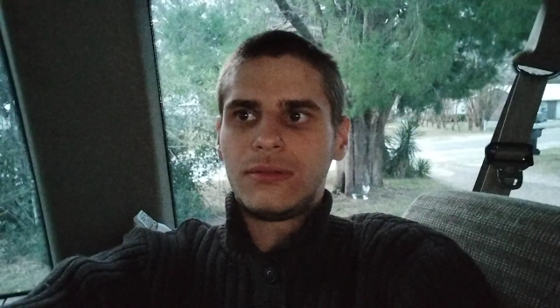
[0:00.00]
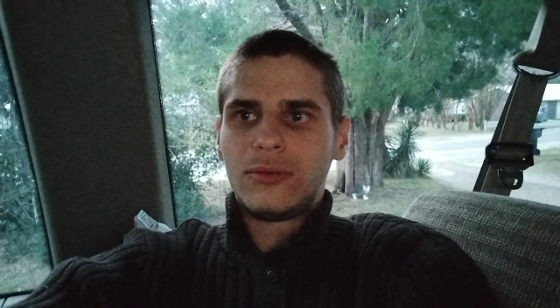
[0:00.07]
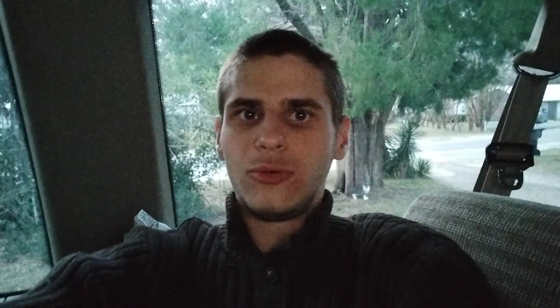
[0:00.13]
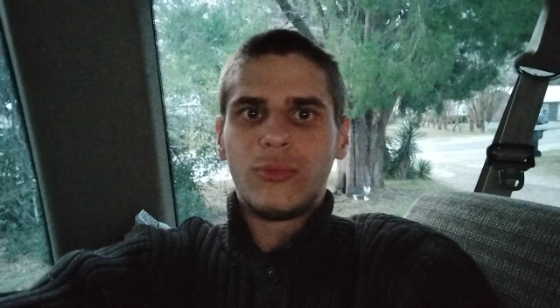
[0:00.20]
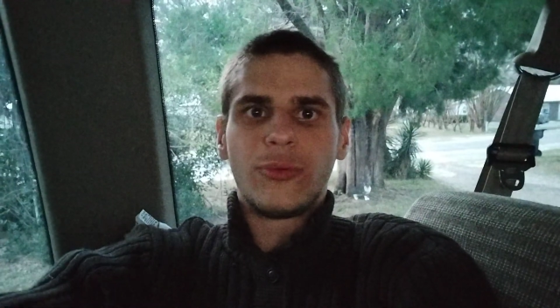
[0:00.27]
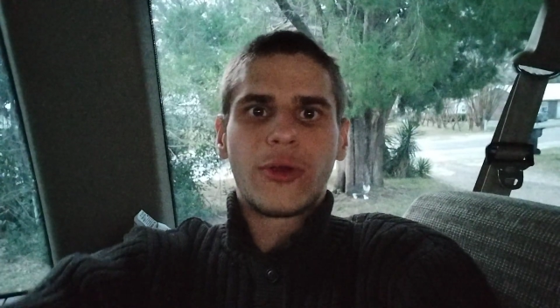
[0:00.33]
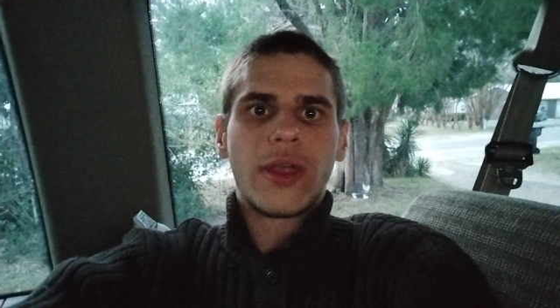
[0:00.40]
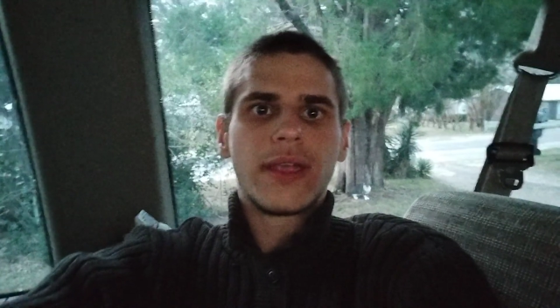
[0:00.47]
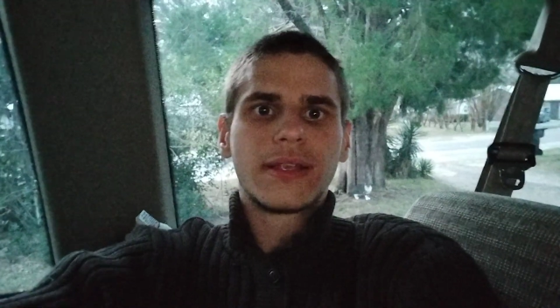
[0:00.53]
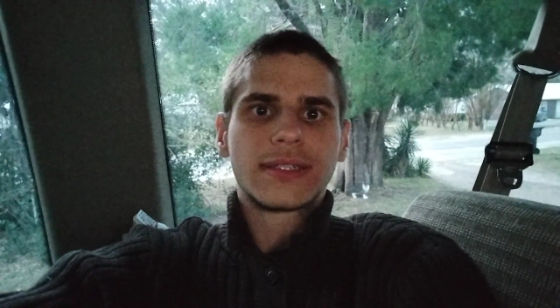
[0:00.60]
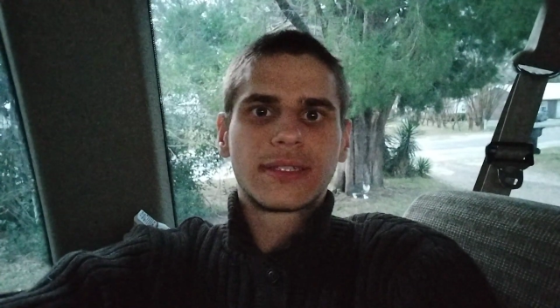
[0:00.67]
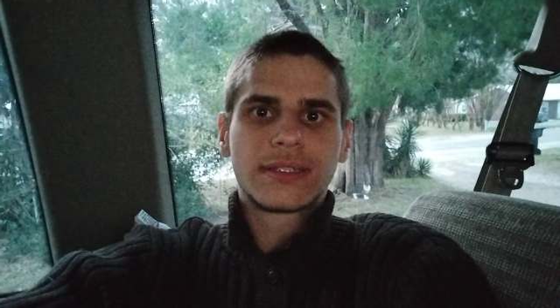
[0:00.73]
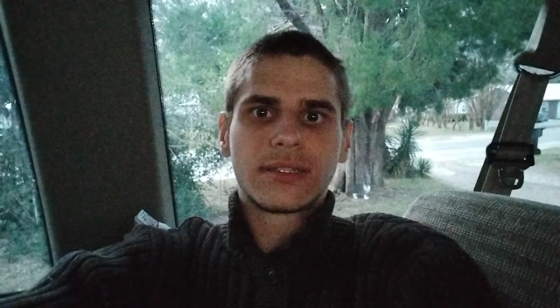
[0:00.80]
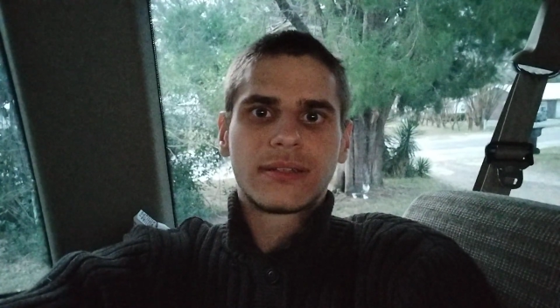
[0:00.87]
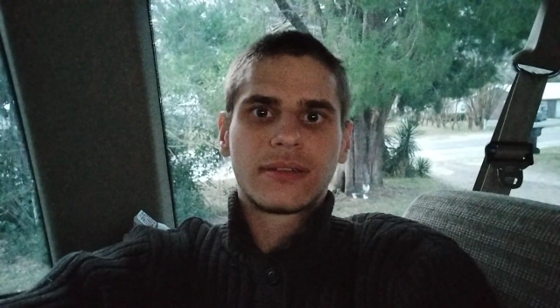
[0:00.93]
two
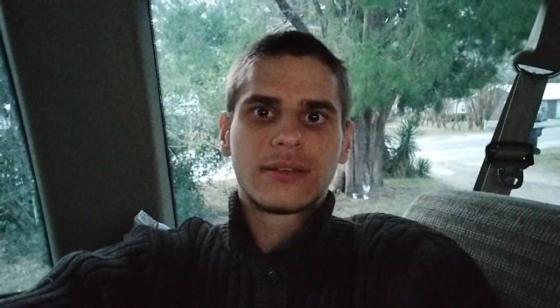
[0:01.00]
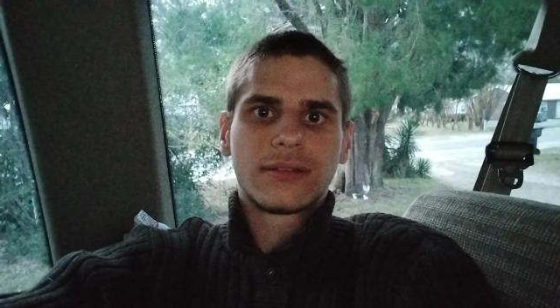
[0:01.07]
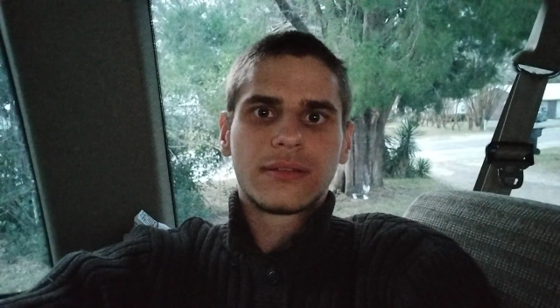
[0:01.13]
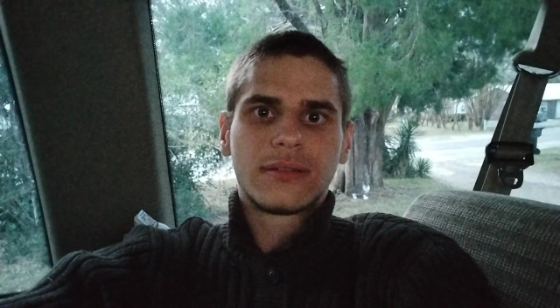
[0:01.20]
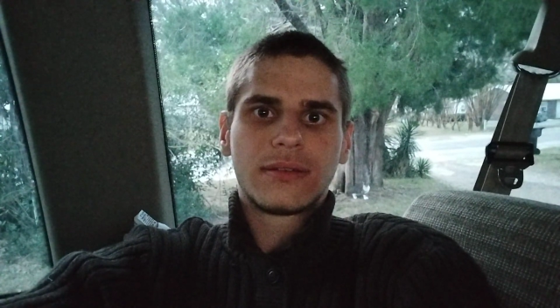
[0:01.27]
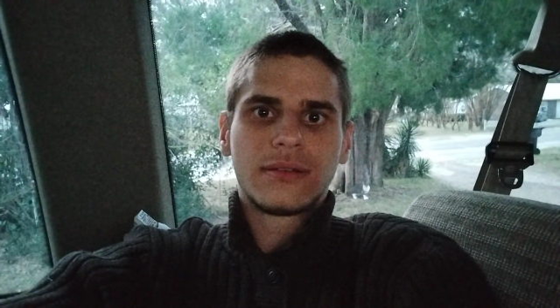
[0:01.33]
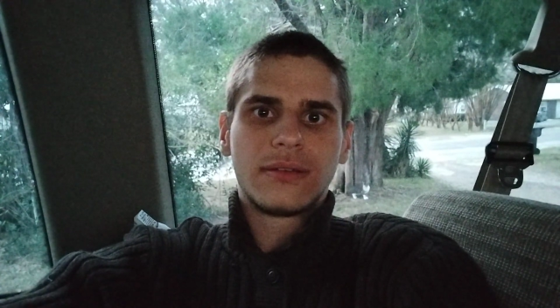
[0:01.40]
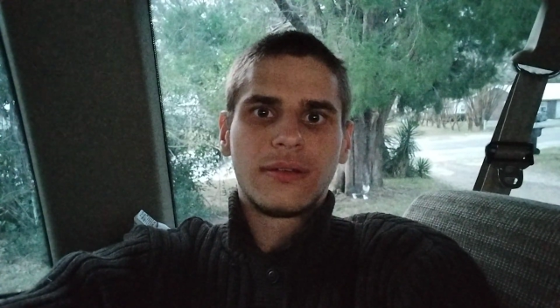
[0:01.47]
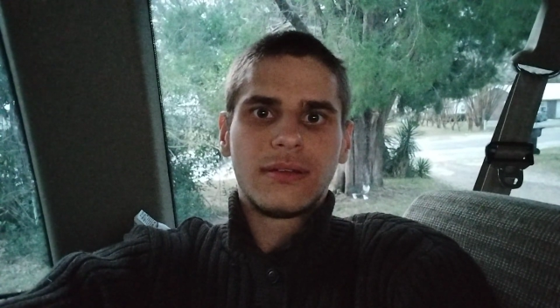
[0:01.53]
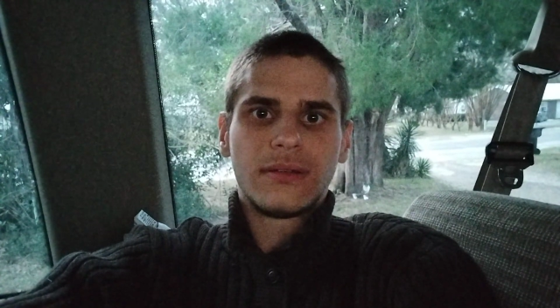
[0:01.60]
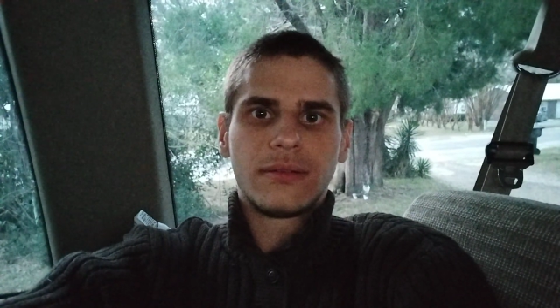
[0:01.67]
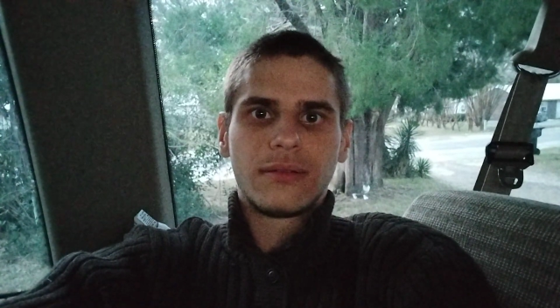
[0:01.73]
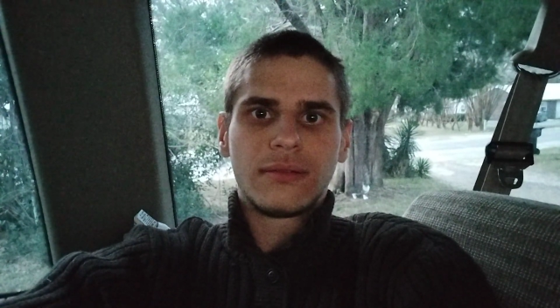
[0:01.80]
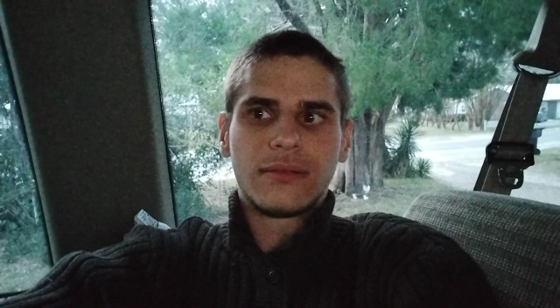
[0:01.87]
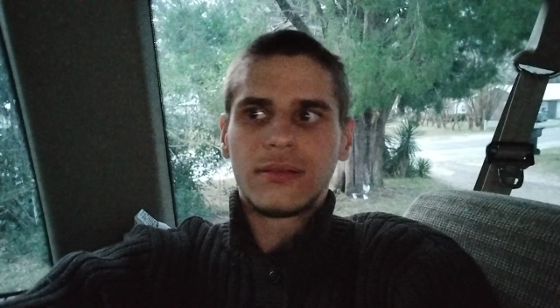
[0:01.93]
breaks,
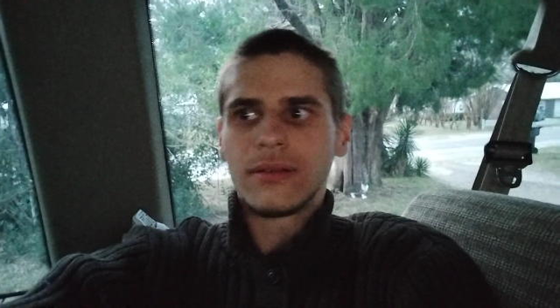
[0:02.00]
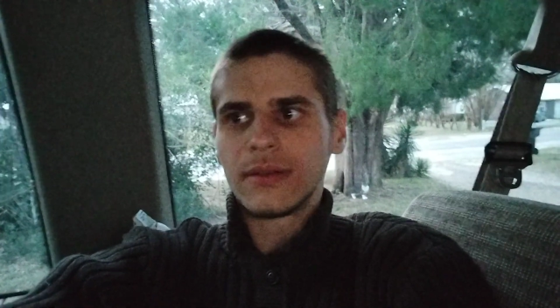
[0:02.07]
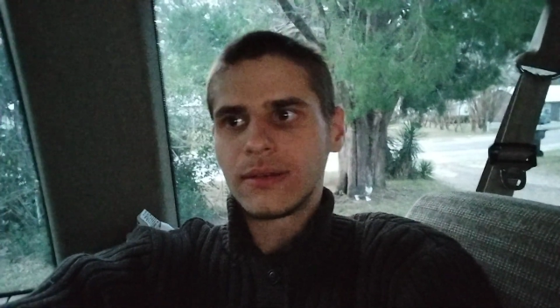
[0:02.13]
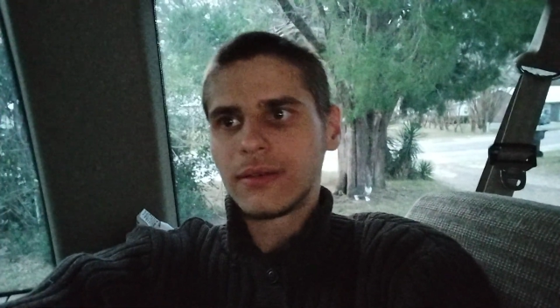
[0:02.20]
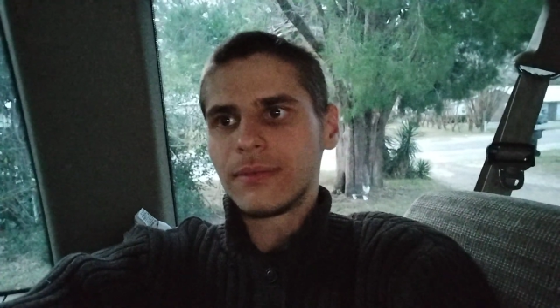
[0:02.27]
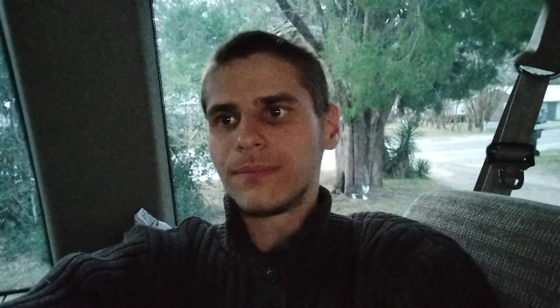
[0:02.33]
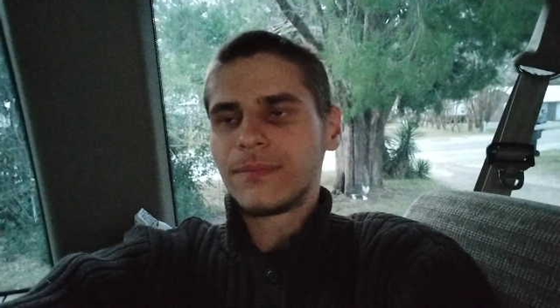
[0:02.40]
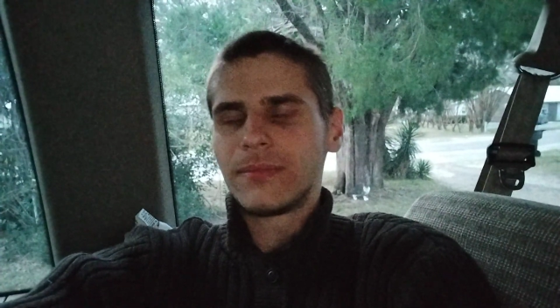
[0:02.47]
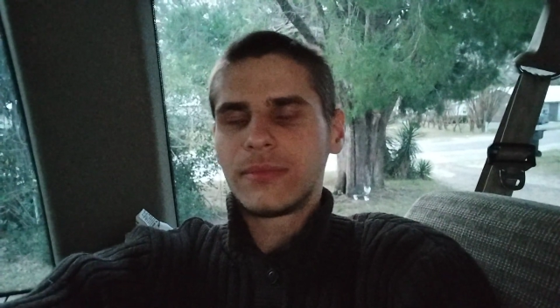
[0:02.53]
uh,